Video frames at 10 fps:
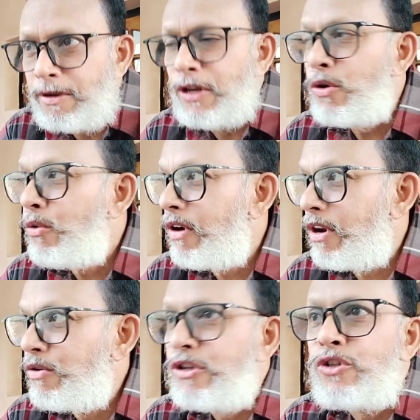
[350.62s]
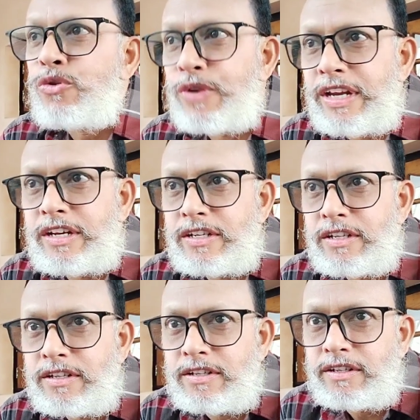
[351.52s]
who are going to read.
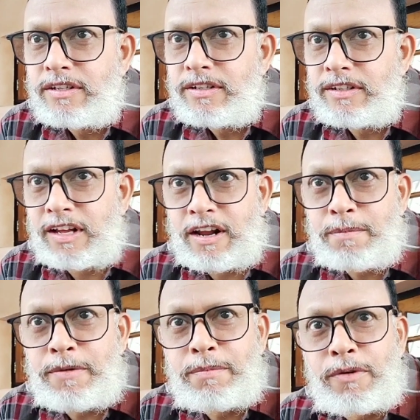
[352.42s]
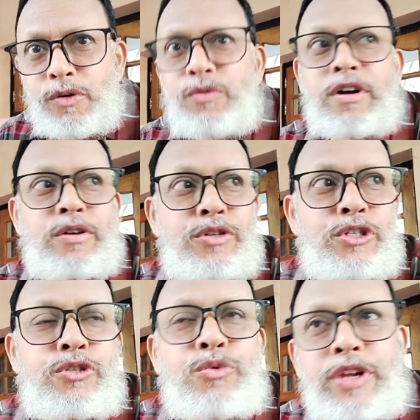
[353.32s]
There are people who are going
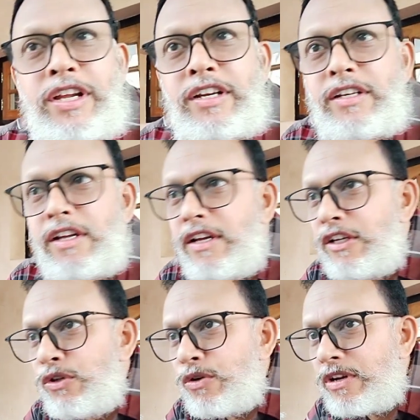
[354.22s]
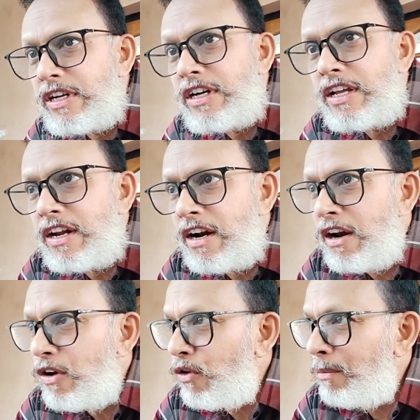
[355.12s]
to read your critical
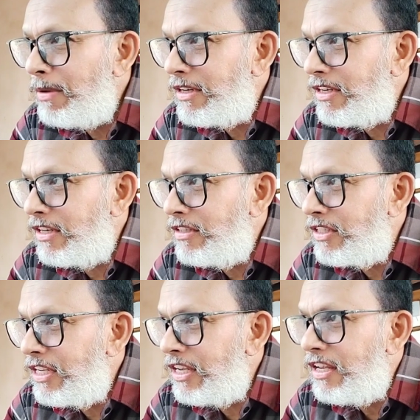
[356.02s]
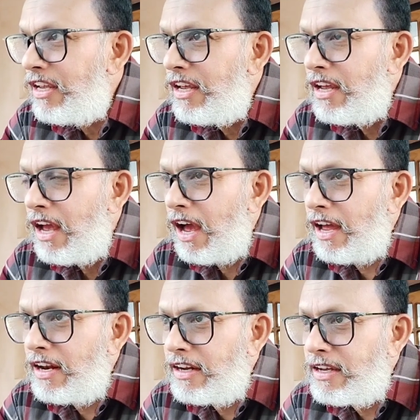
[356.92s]
competency
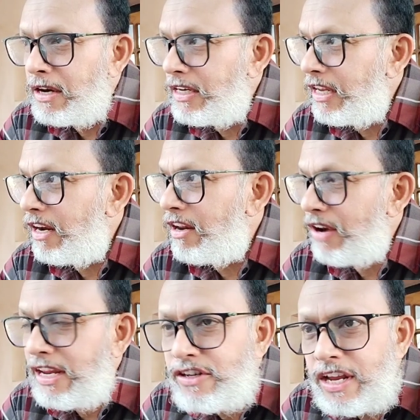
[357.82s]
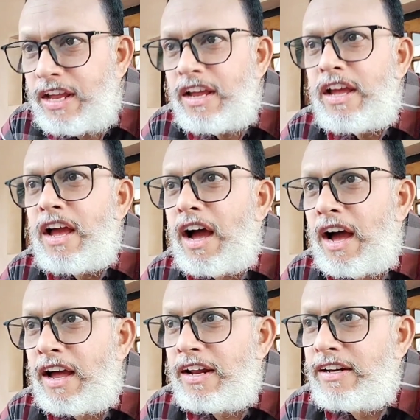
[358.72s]
and critical writing,
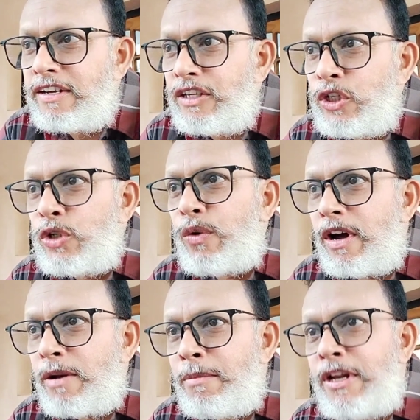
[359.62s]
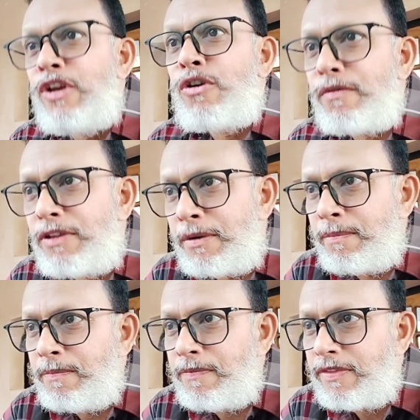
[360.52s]
and you are many of them.
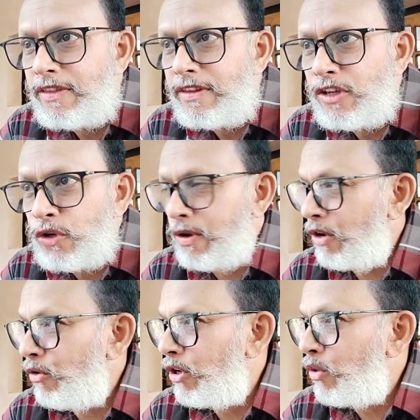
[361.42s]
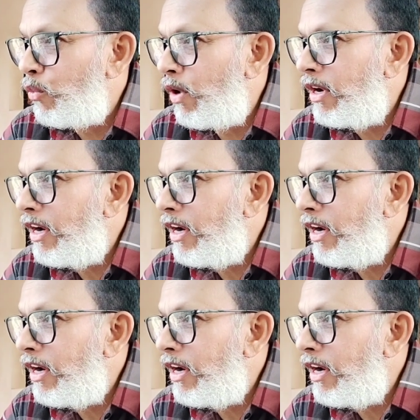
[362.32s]
You are not one